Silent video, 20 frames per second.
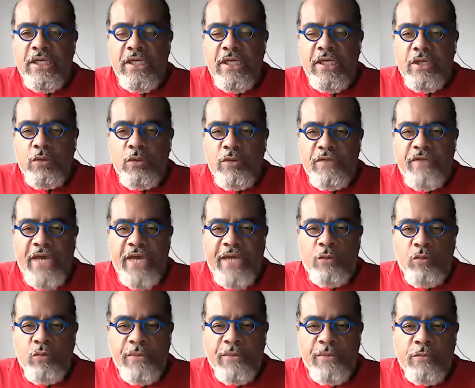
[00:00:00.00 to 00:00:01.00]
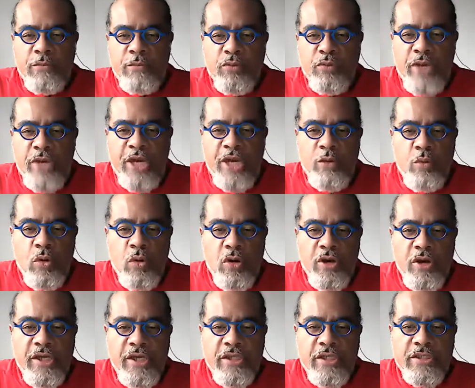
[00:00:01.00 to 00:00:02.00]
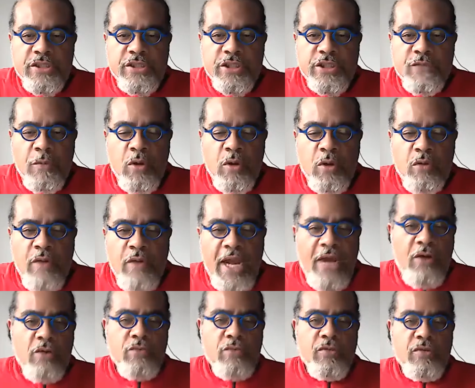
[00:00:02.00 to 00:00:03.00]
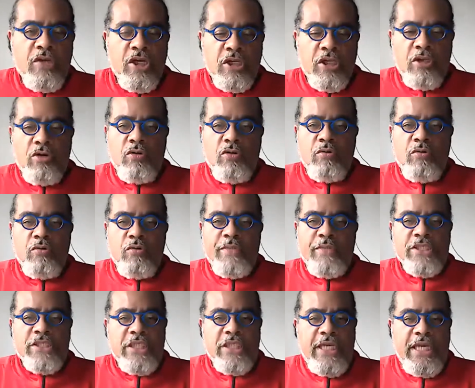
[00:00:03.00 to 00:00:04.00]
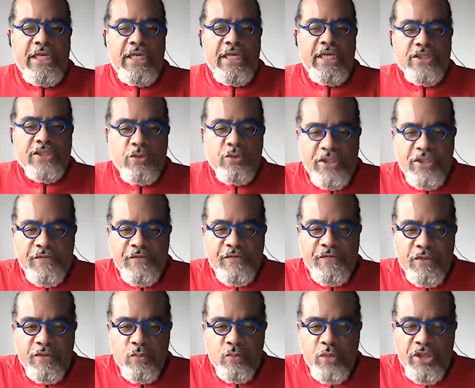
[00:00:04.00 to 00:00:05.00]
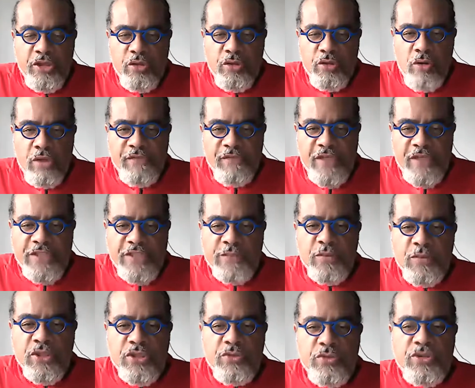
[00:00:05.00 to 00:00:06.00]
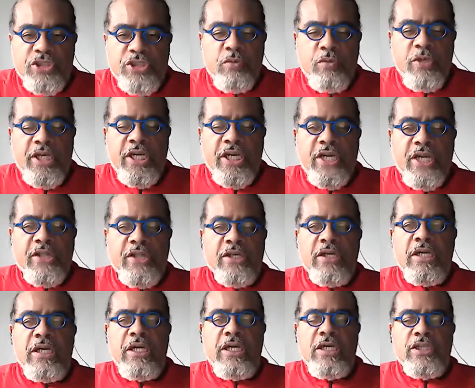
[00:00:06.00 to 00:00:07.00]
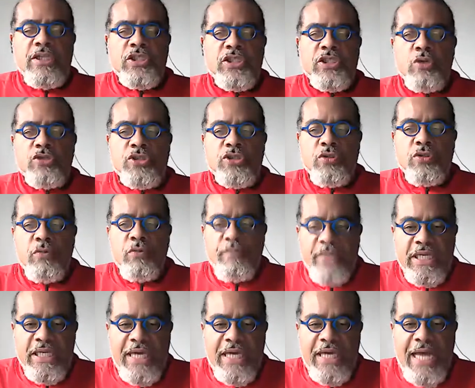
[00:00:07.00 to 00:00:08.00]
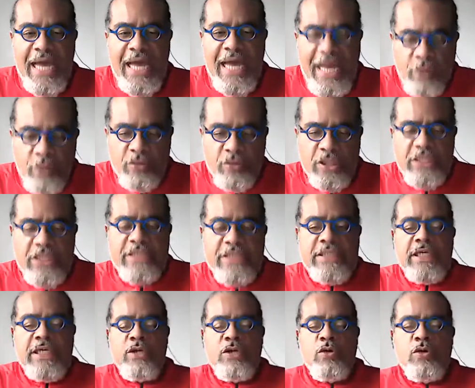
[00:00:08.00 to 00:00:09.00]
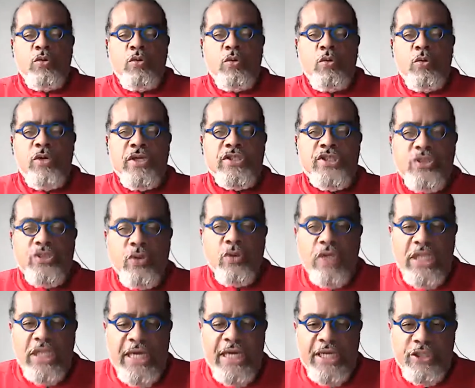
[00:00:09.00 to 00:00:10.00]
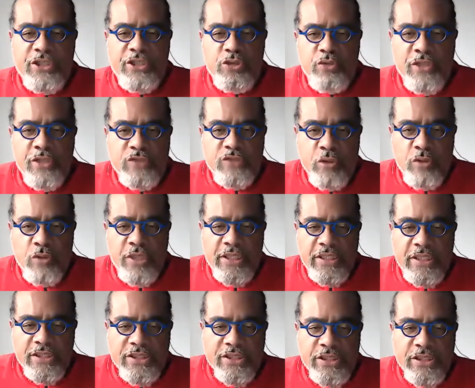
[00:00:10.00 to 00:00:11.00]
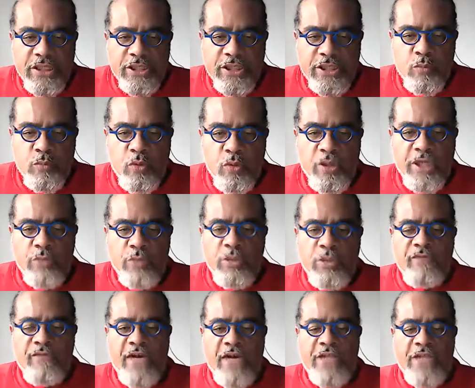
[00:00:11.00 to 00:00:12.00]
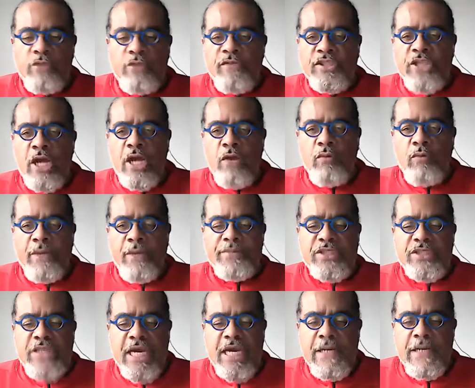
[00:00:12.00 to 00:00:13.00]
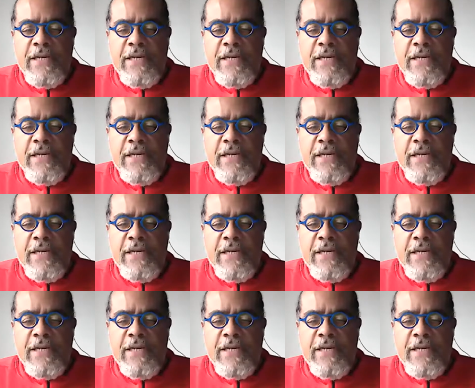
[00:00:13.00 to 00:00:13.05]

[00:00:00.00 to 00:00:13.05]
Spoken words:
We've had women prayer warriors from around the globe, and today is no different. Whether you're on Facebook, YouTube, or any other social media outlet, we're so glad you have joined us this morning. We invite you to visit our website,